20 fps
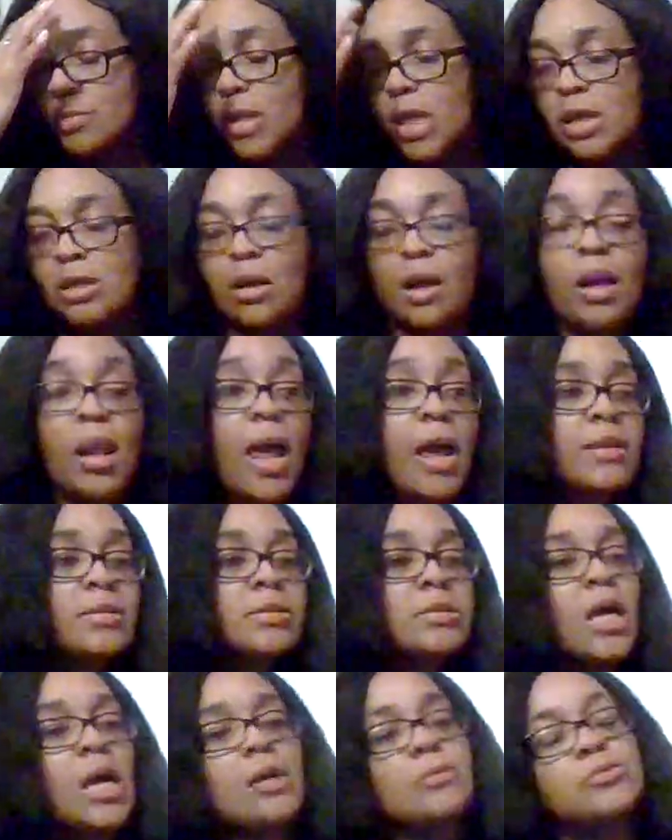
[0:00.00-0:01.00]
and a lot
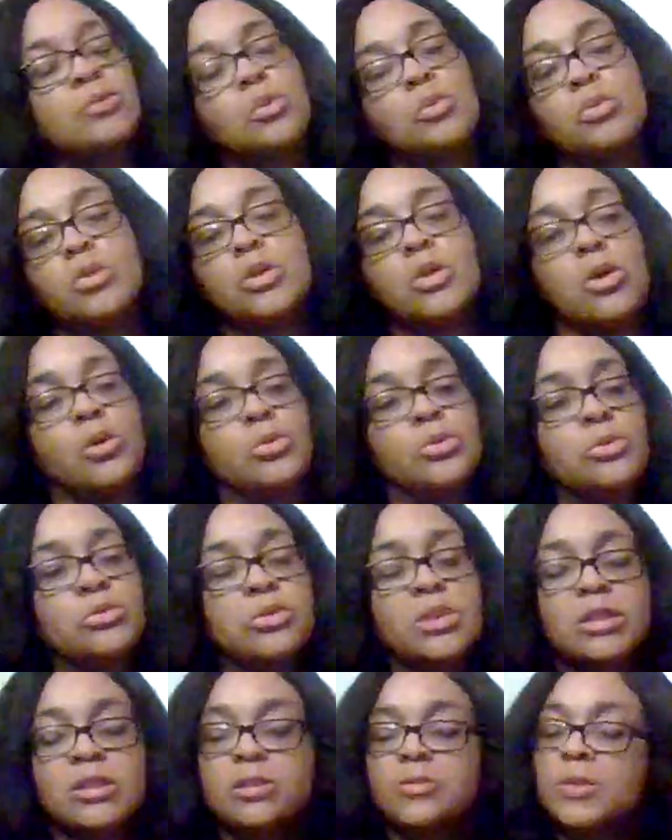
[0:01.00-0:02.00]
of times when we go through
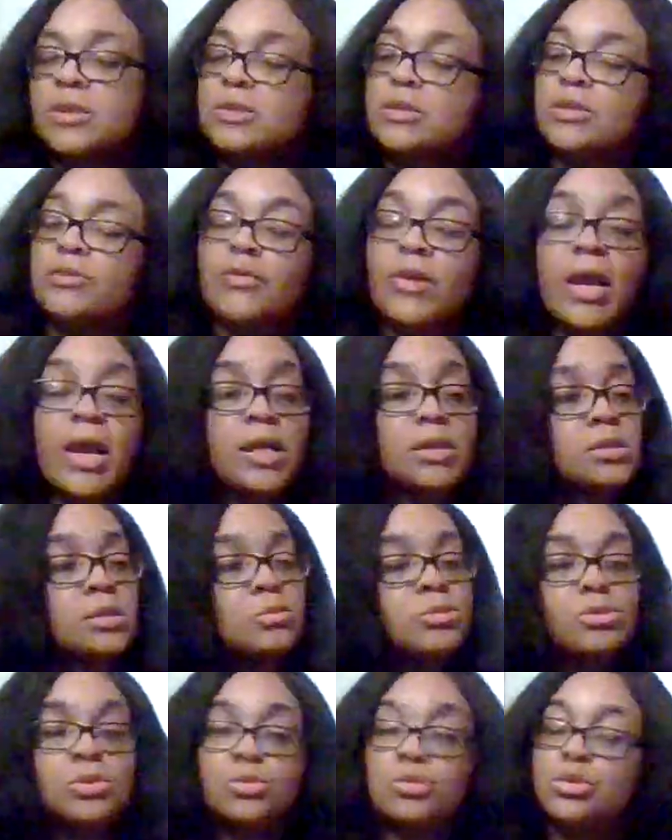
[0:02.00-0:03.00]
things, especially if it has
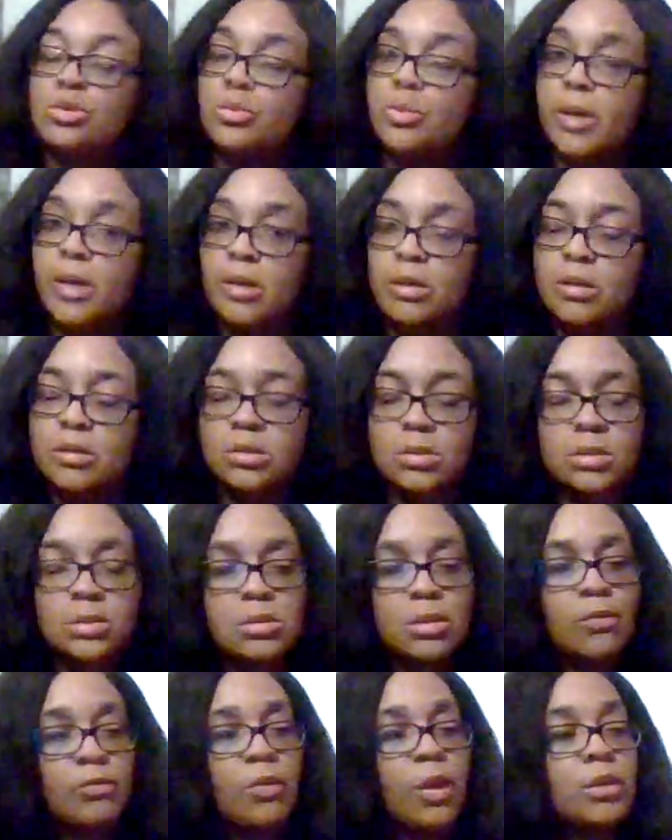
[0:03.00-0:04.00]
something to do with your parents and
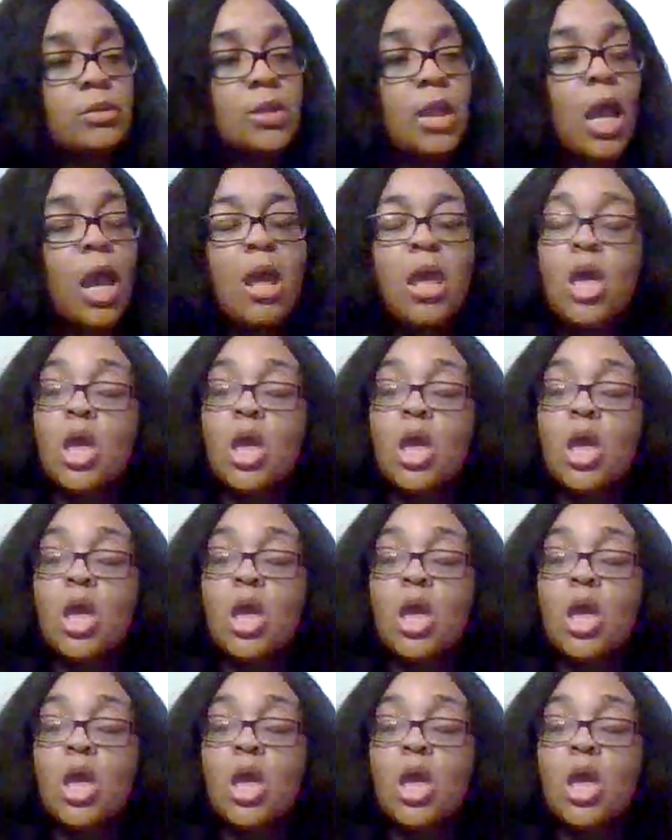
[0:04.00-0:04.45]
stuff like that,